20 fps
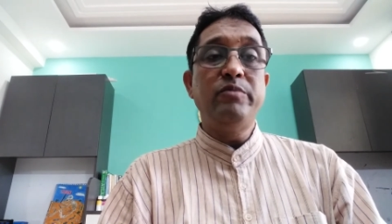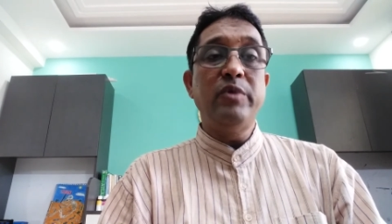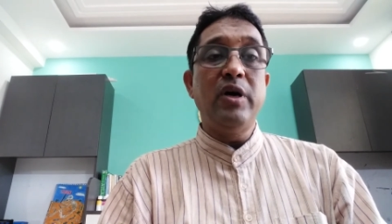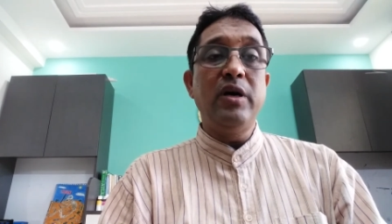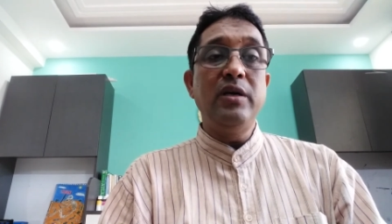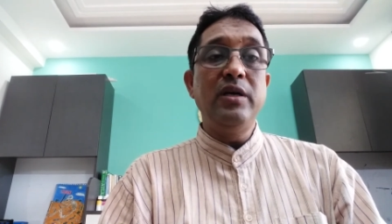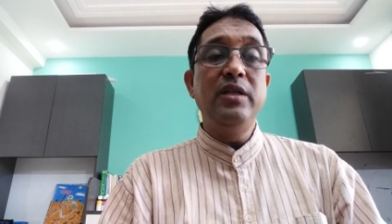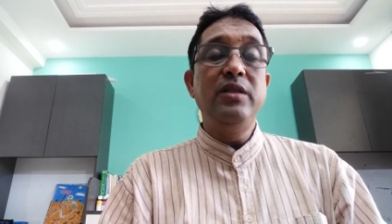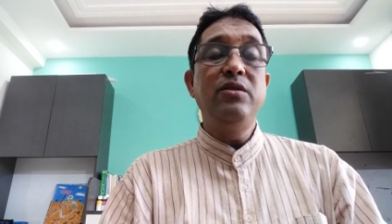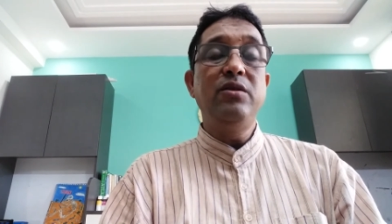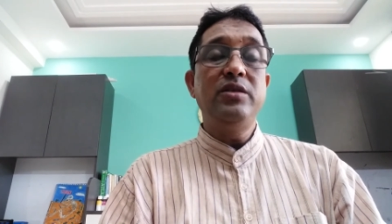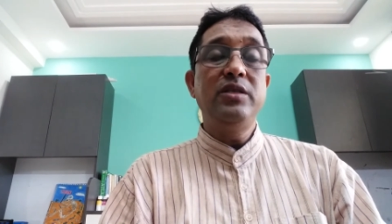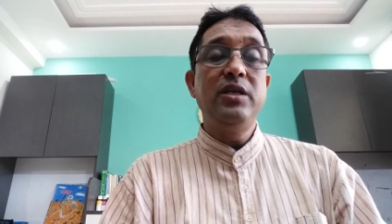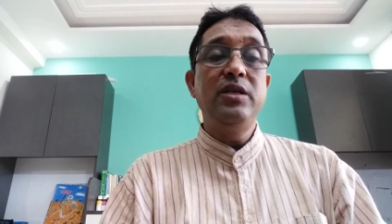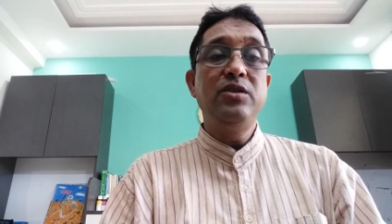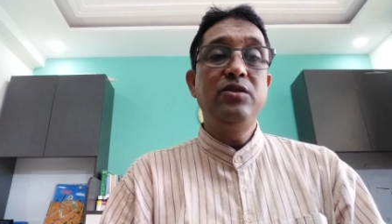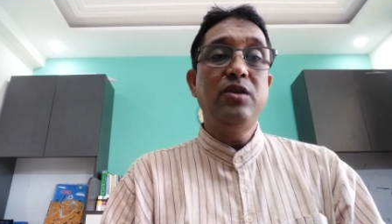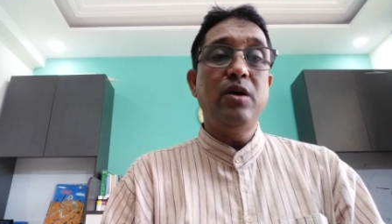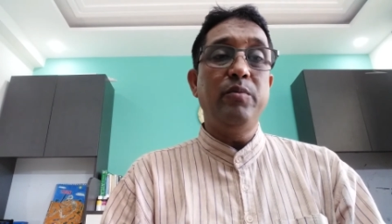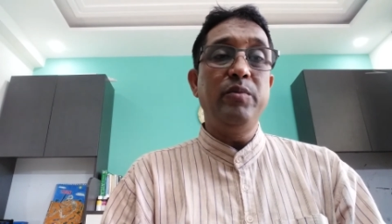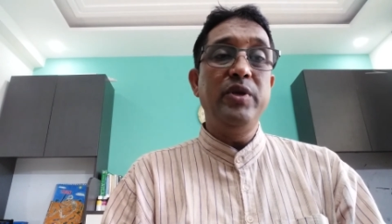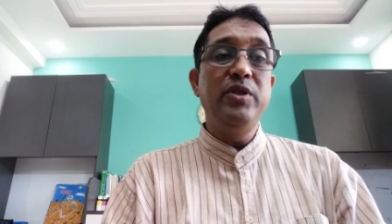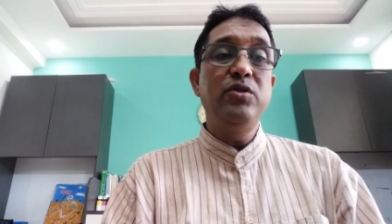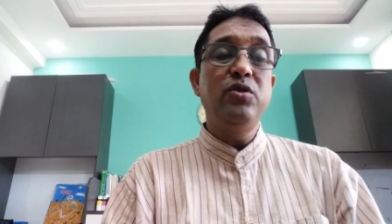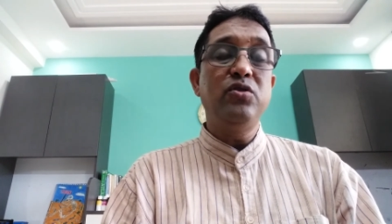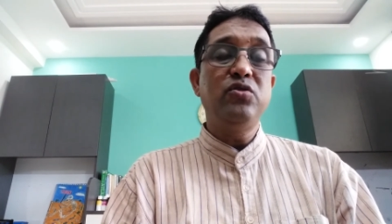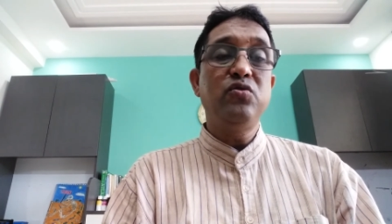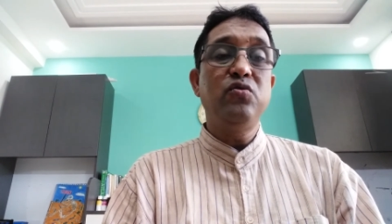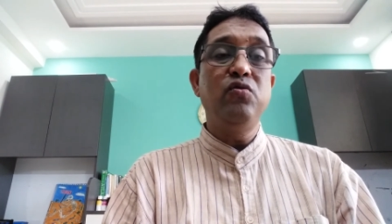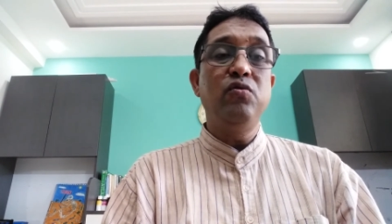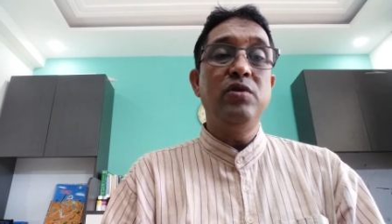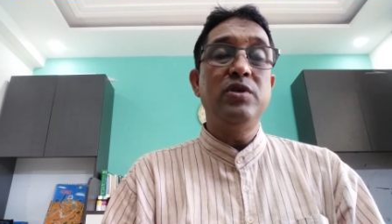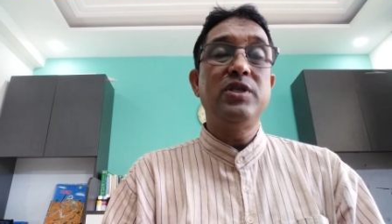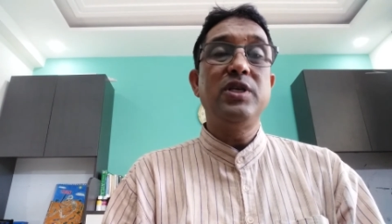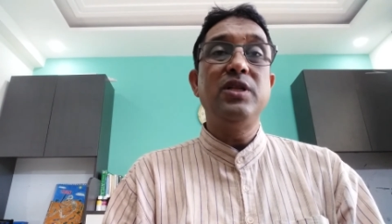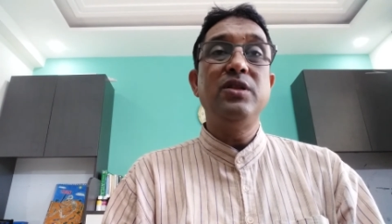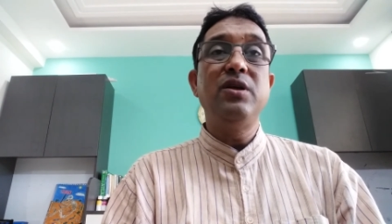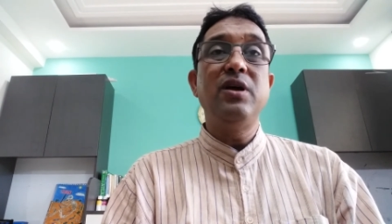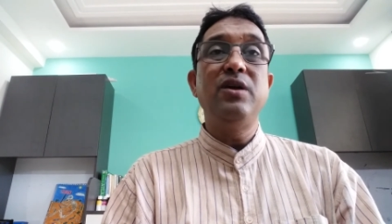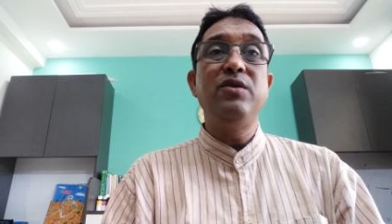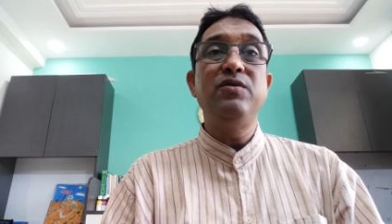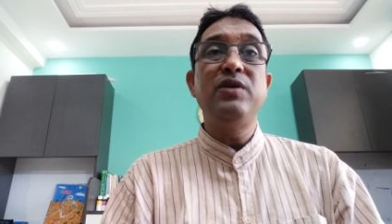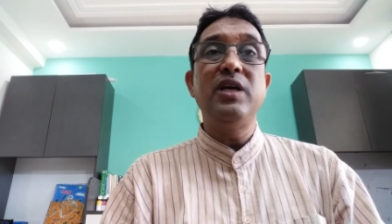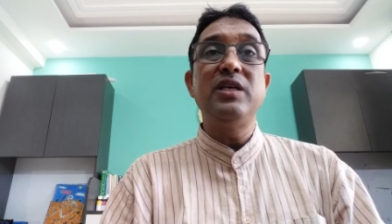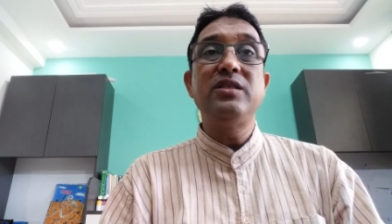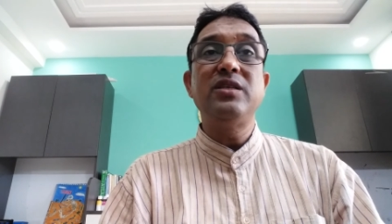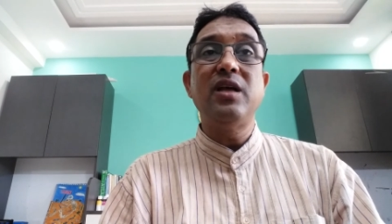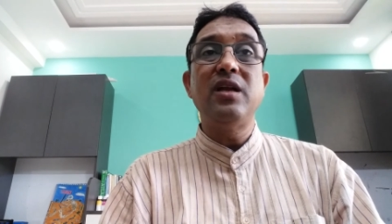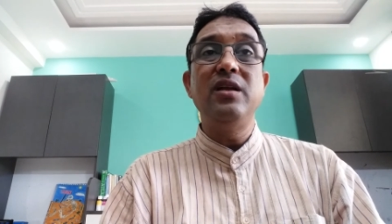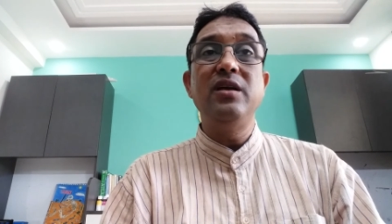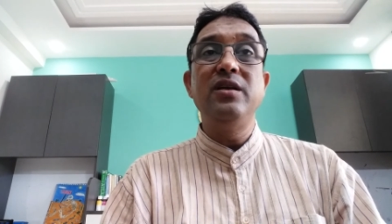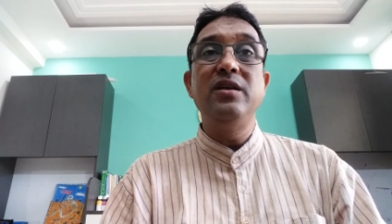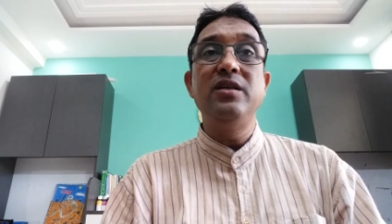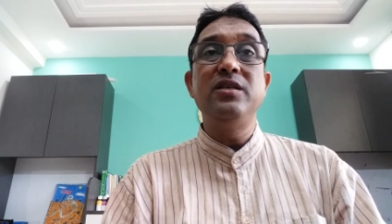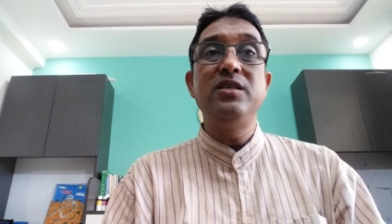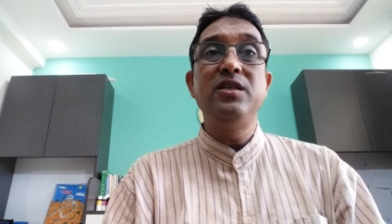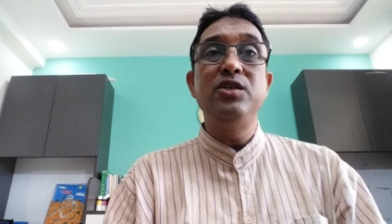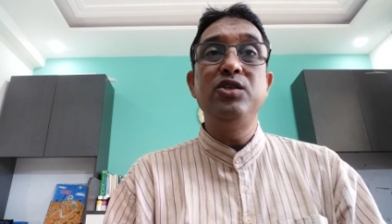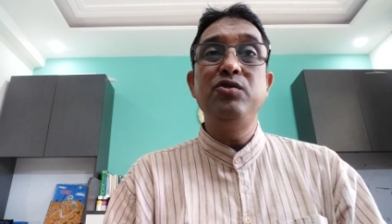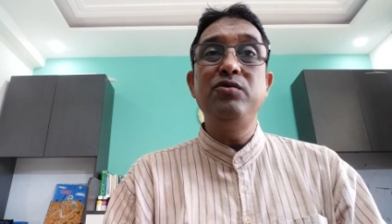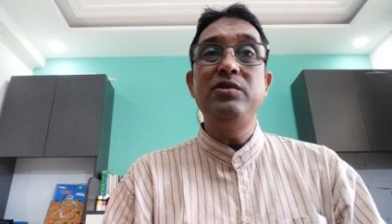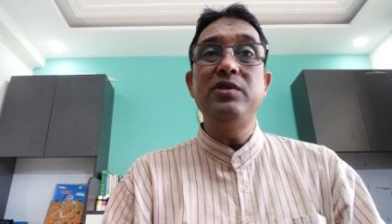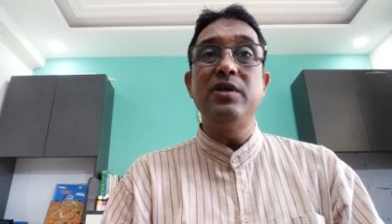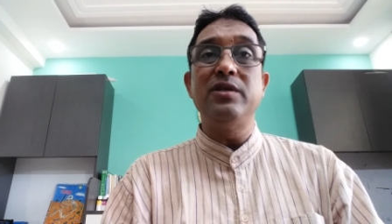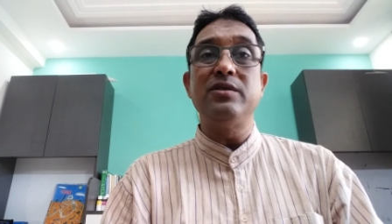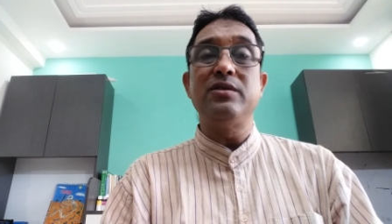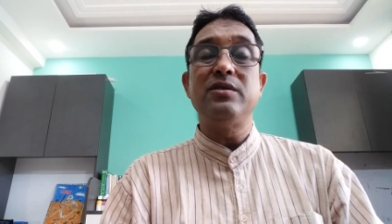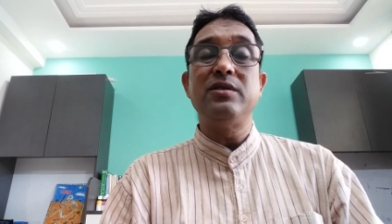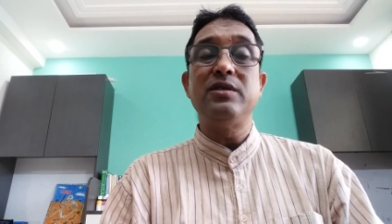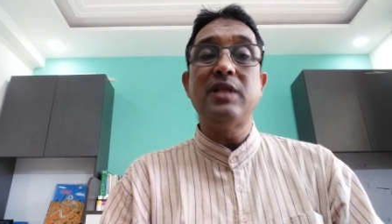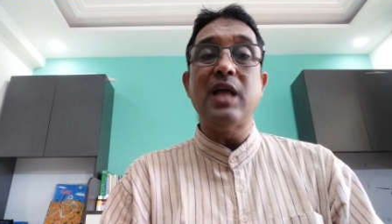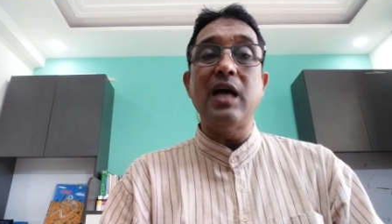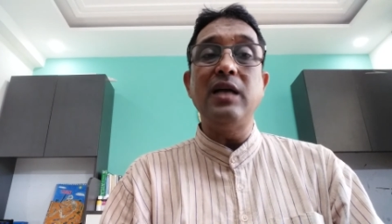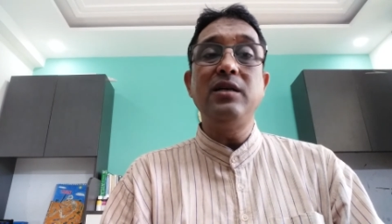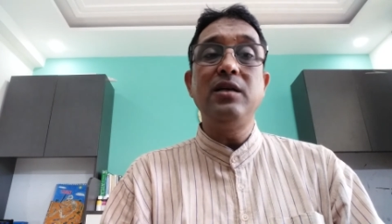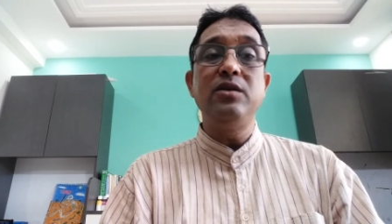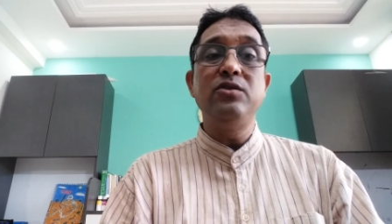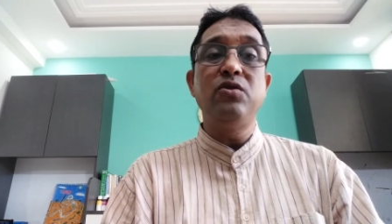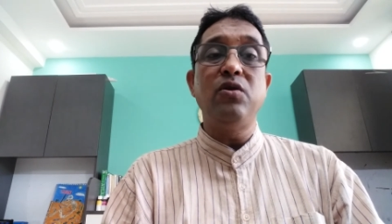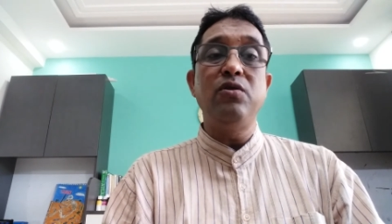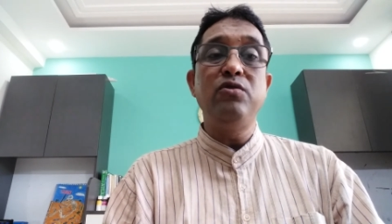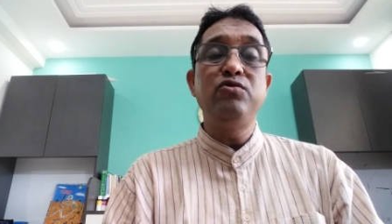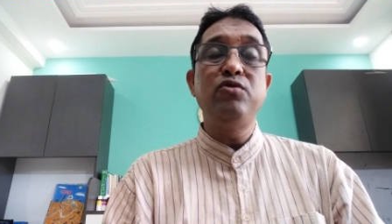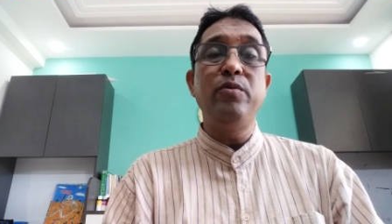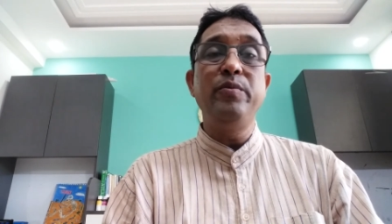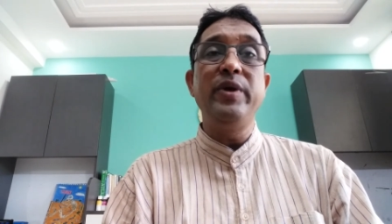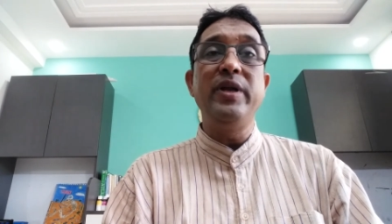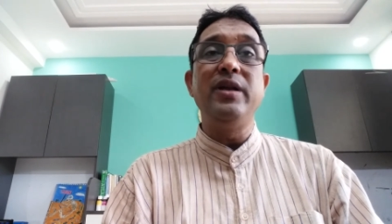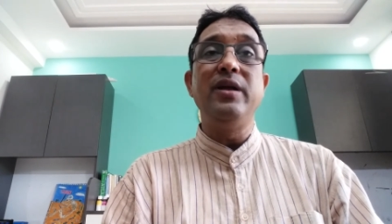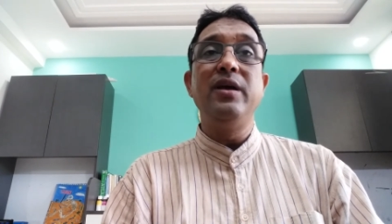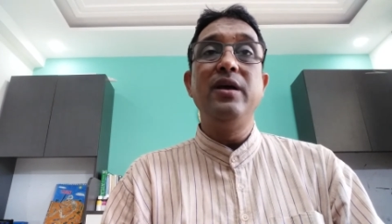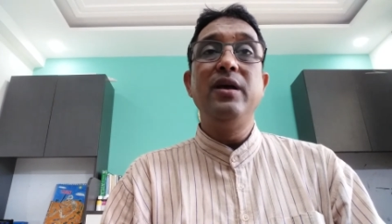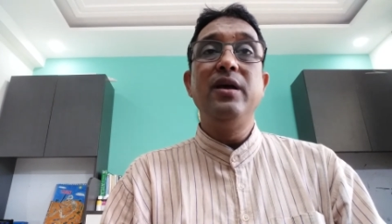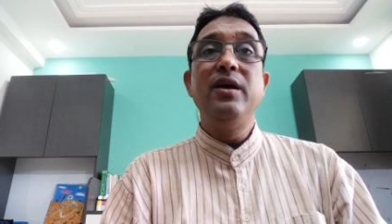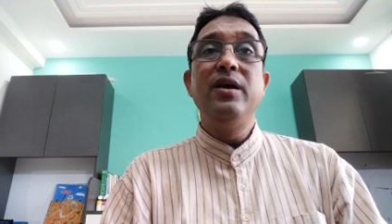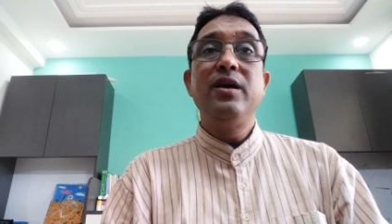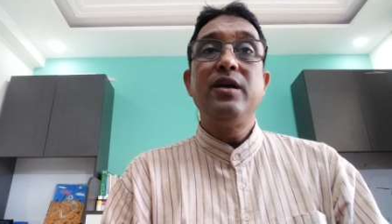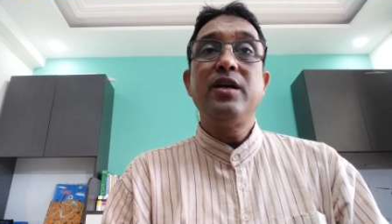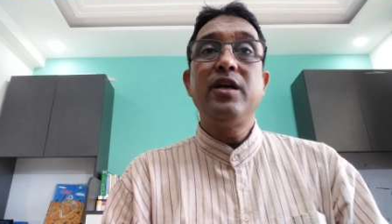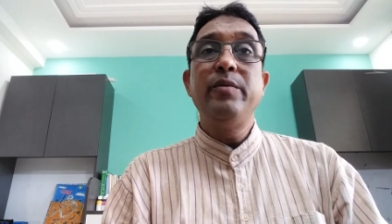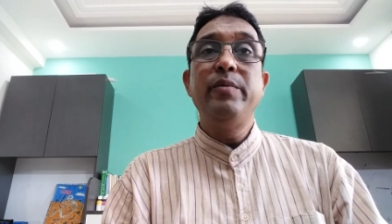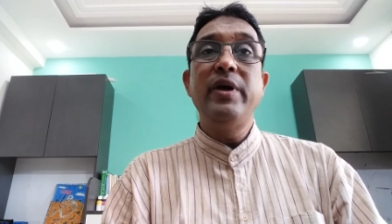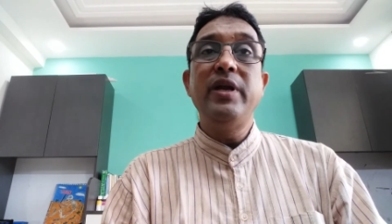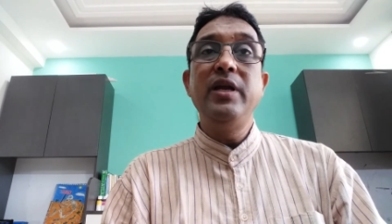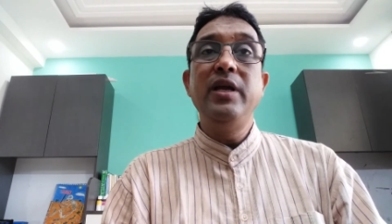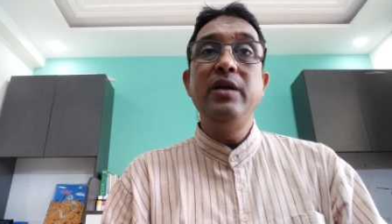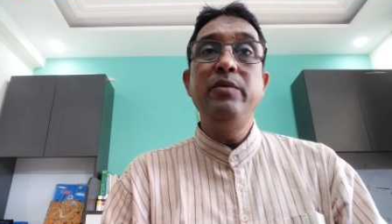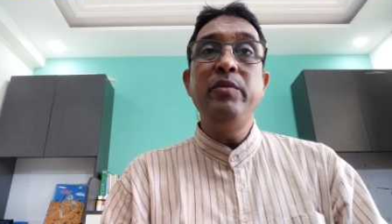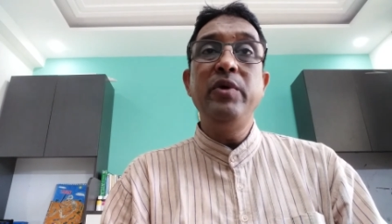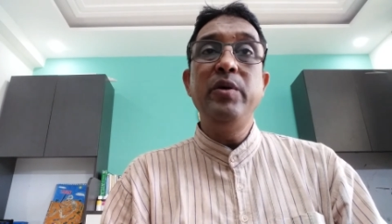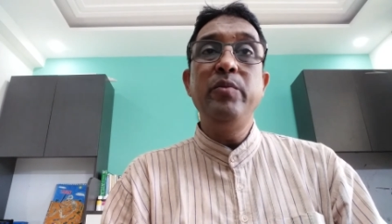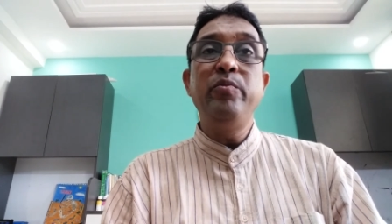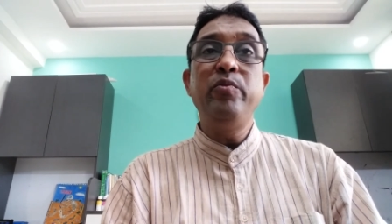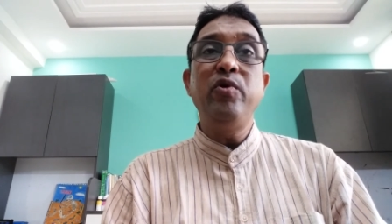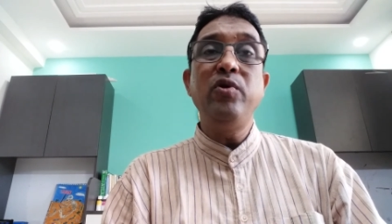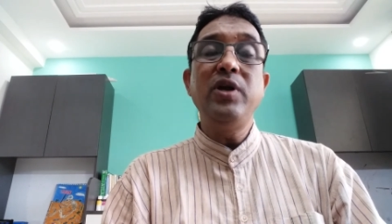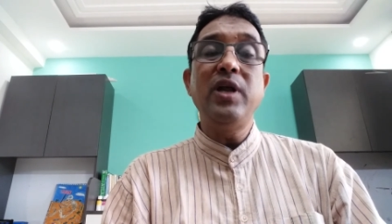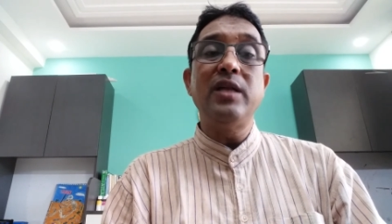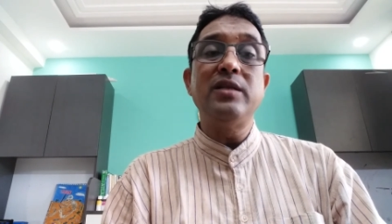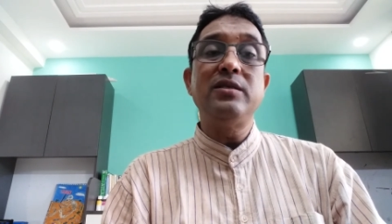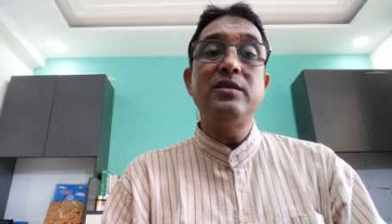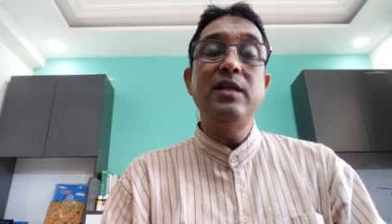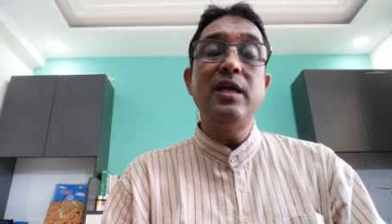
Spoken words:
in the system, in the schools, in the educational institutions, that has also been given in importance.